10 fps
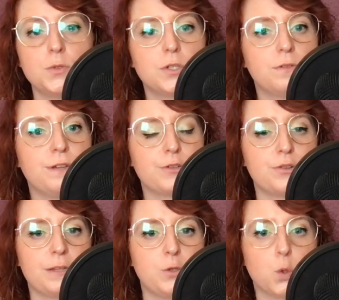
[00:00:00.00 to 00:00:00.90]
took a
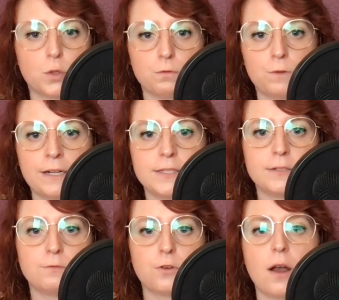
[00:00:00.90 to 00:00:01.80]
victory at the Tour de France
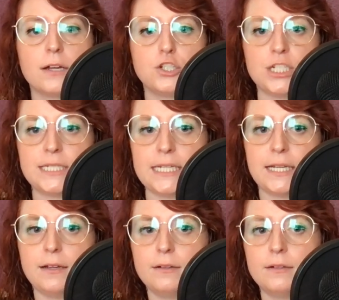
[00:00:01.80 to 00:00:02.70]
in a Ferrari GT.